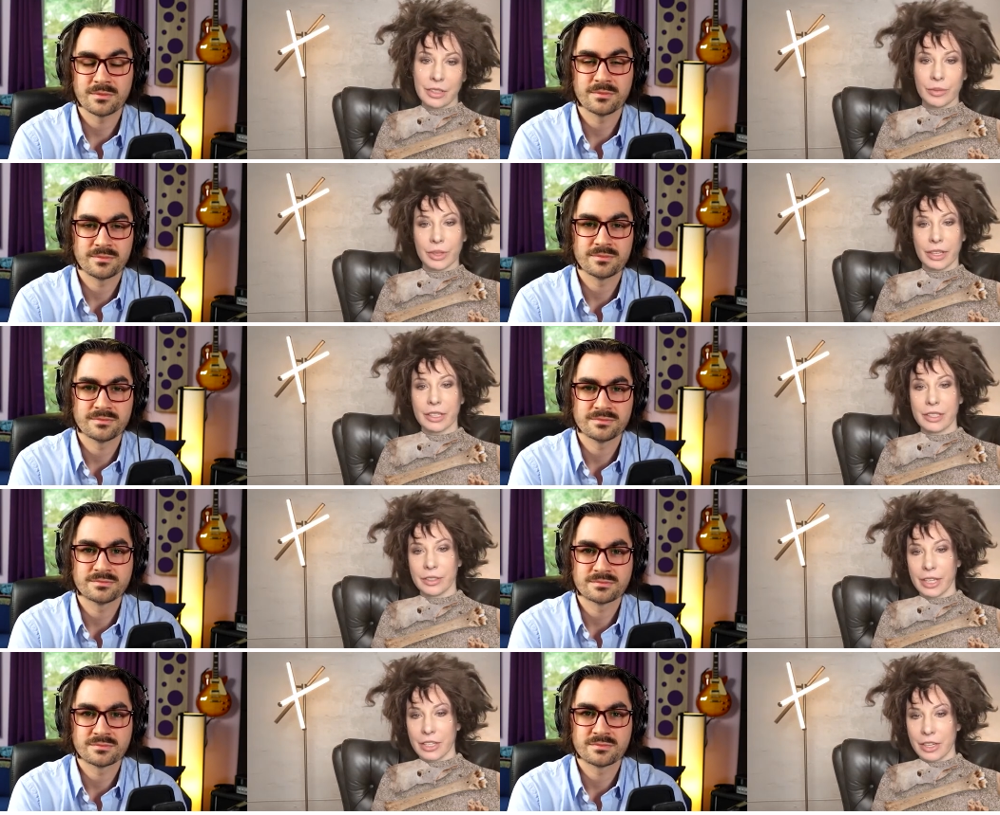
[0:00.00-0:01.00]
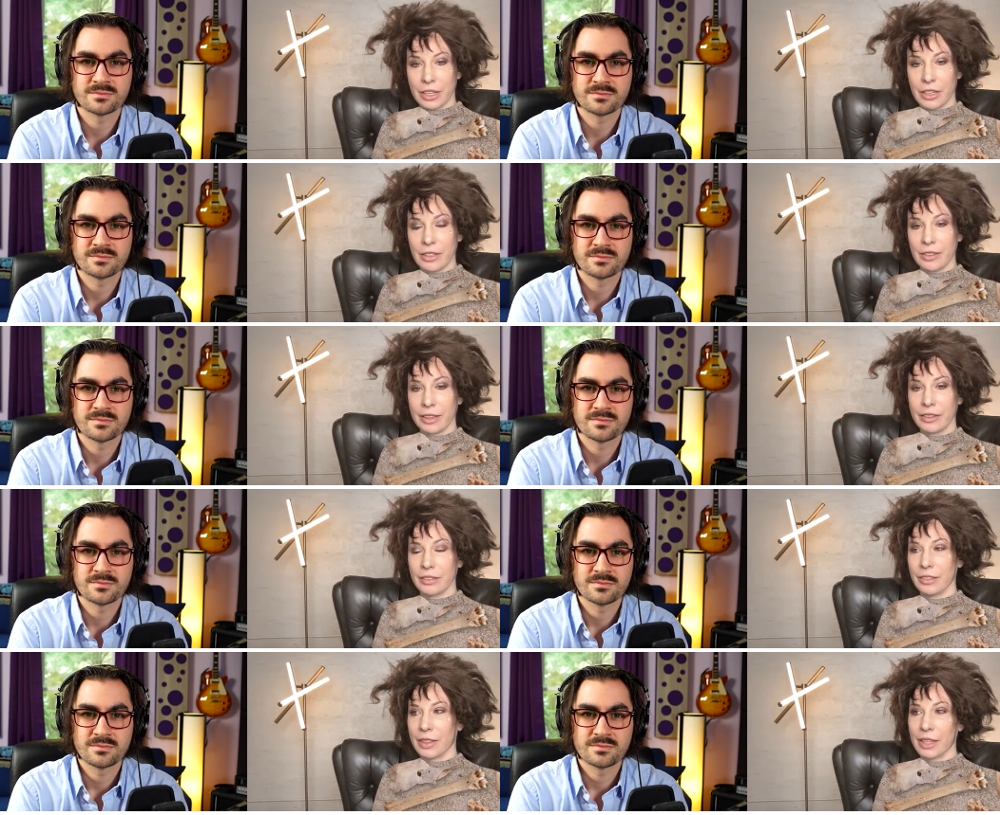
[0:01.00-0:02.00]
Speaker 1: with a consideration that
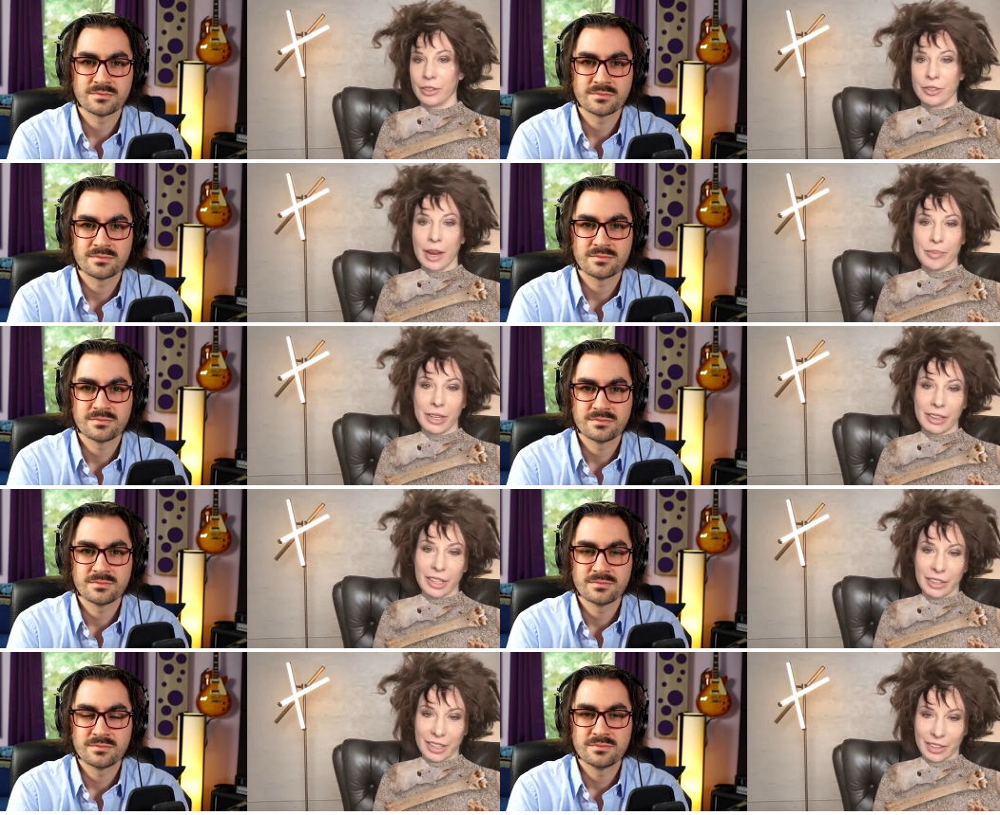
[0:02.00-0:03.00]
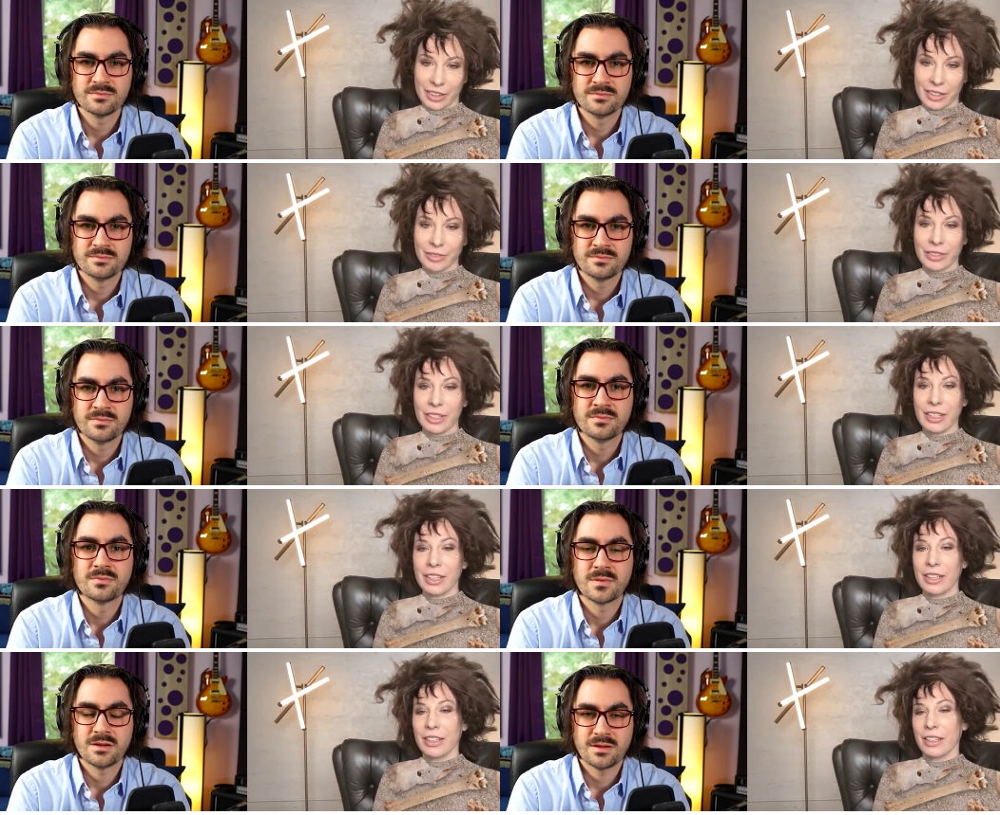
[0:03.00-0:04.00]
that they're trapped in their narrative.
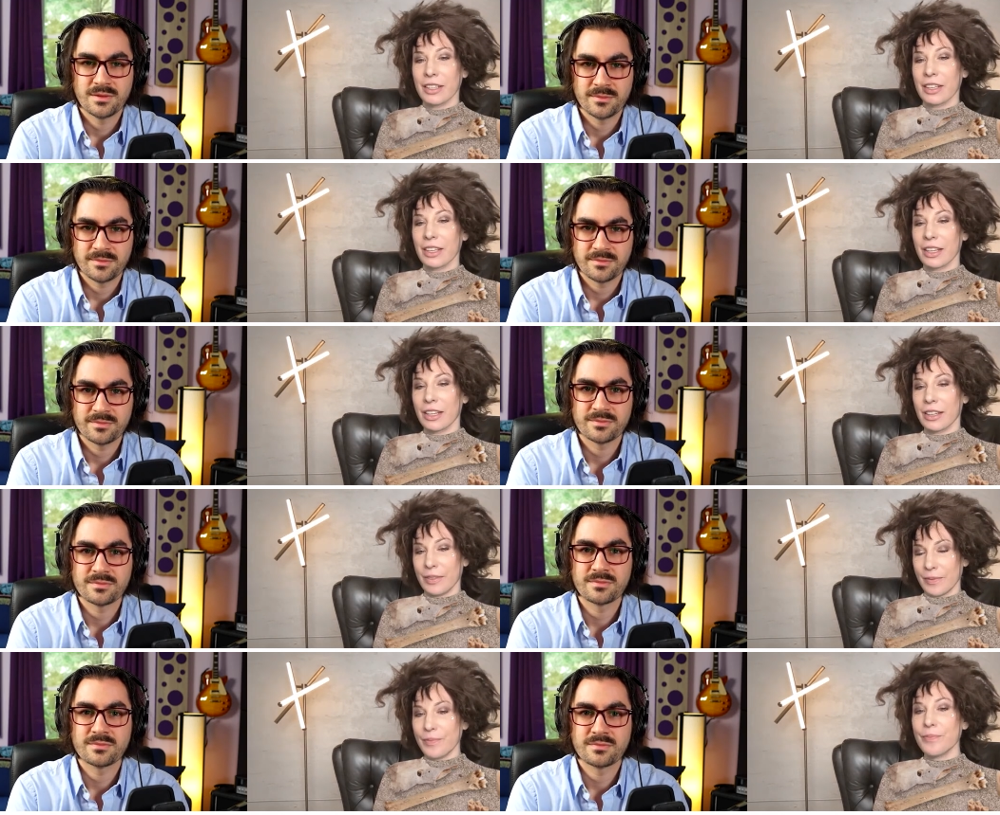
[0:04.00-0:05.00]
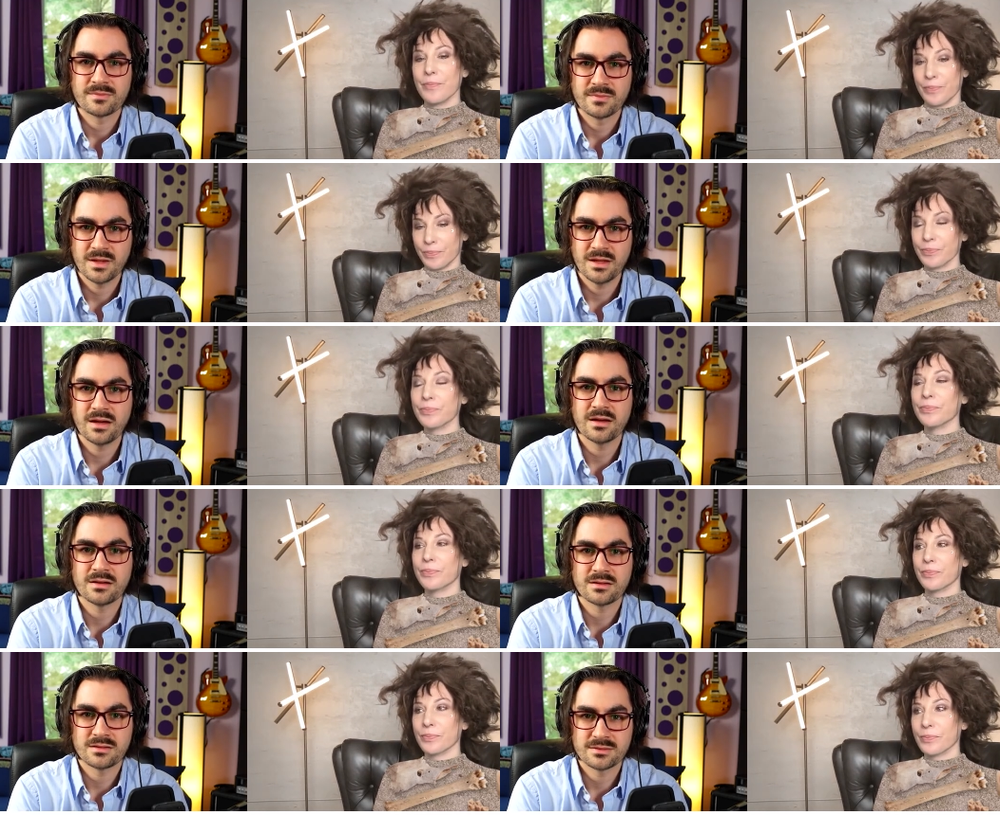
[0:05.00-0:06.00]
Yeah.
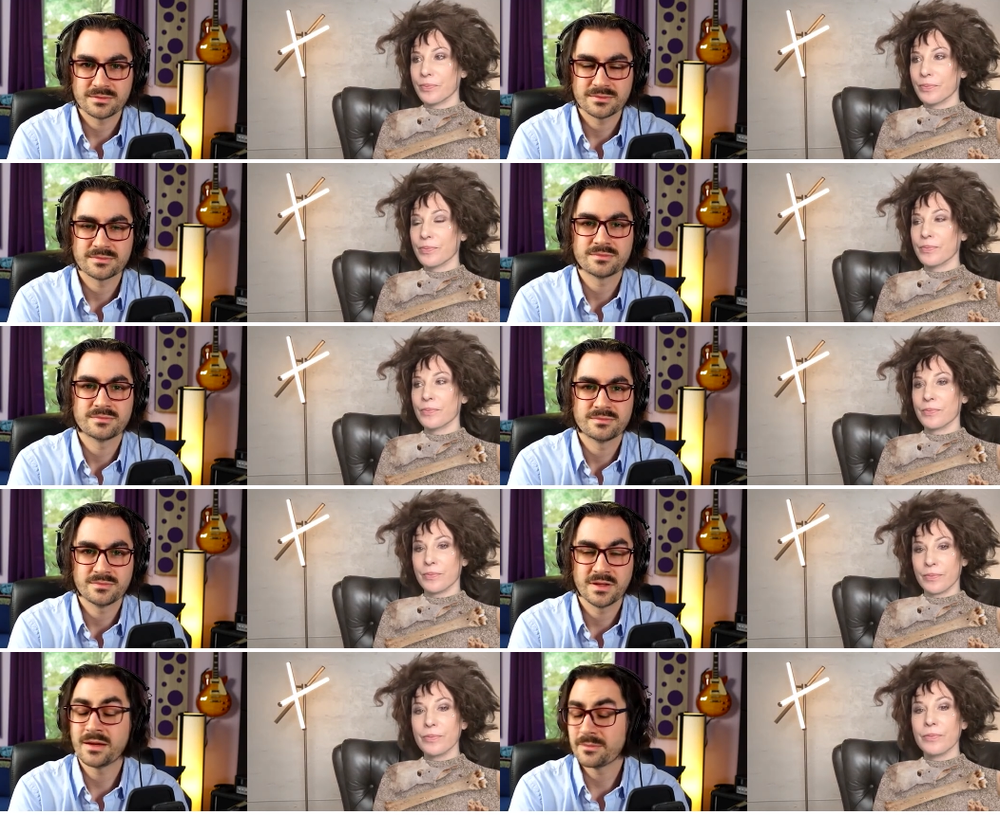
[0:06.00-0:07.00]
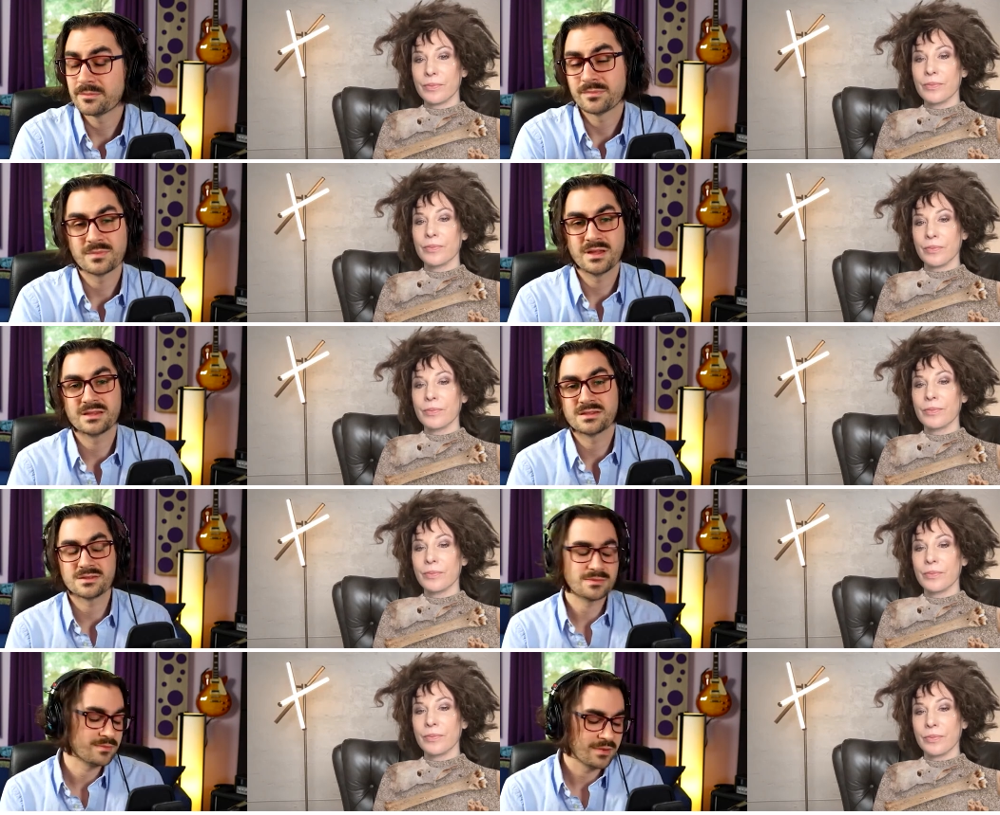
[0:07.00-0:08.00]
Speaker 2: Yeah. Yeah.
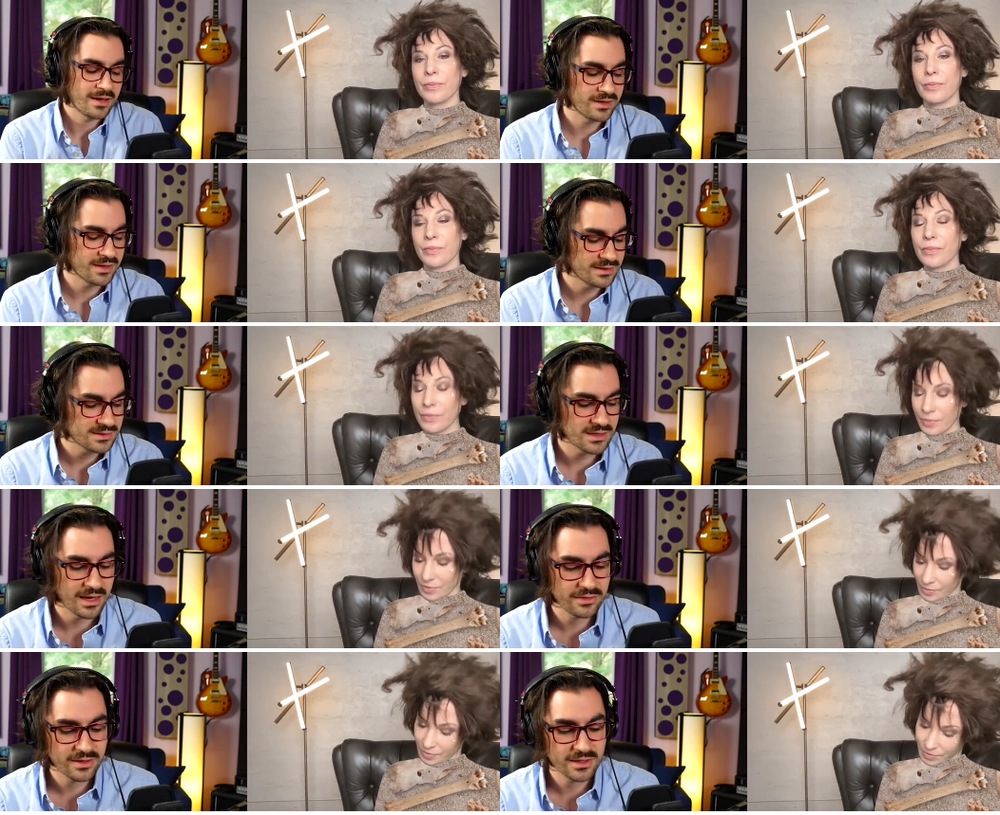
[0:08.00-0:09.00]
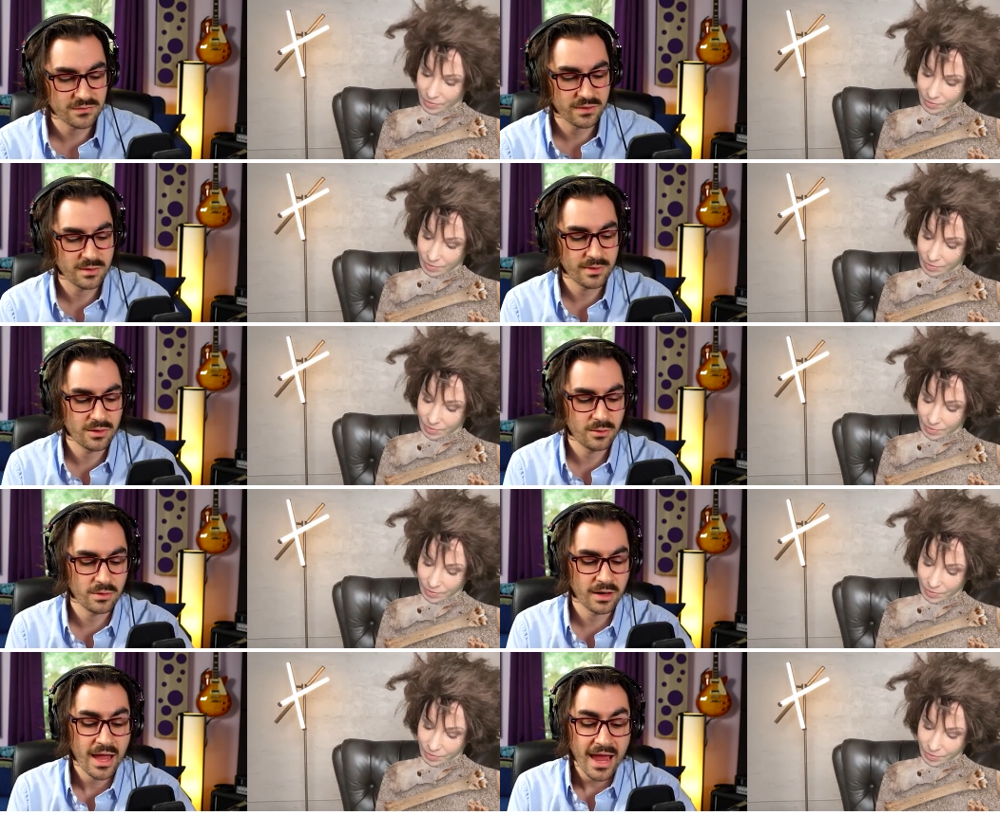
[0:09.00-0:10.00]
It's I think it's I think it's fundamental
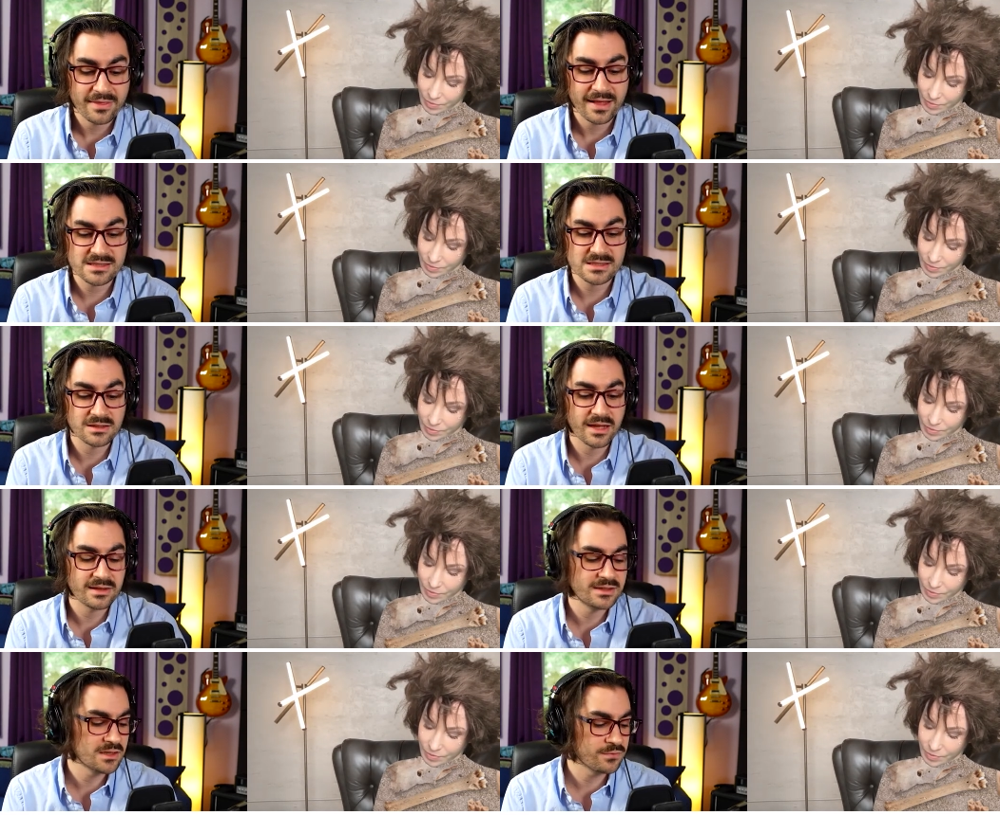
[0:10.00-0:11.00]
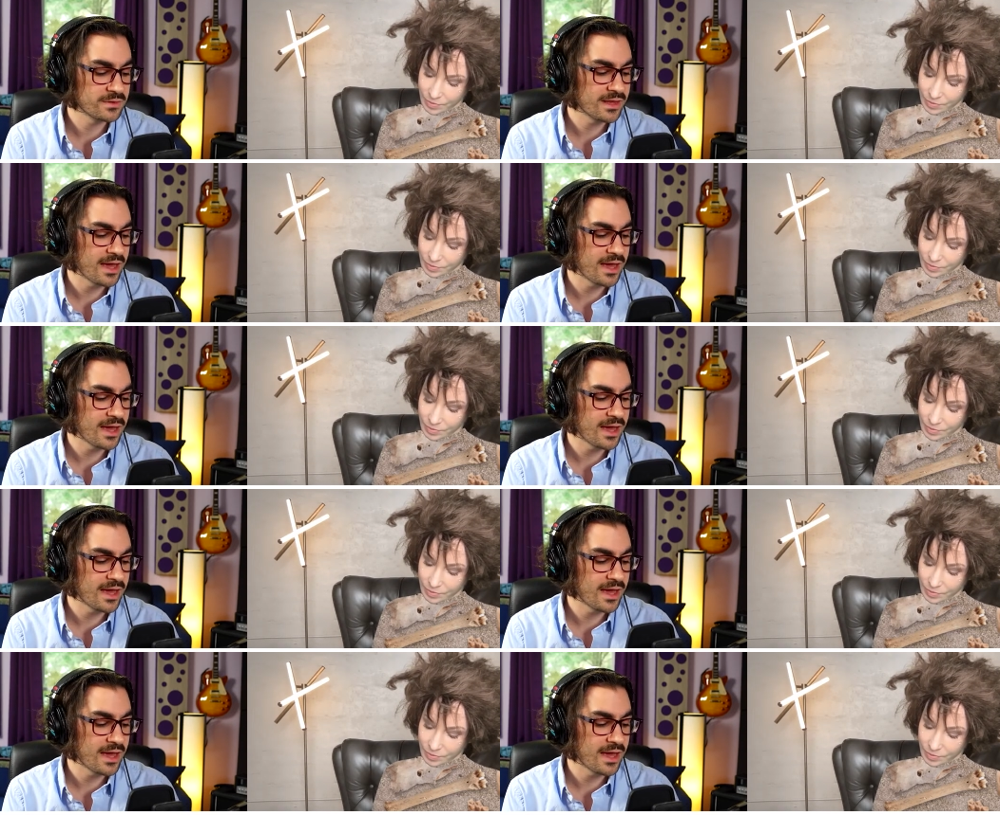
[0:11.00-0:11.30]
work. And that's slightly different.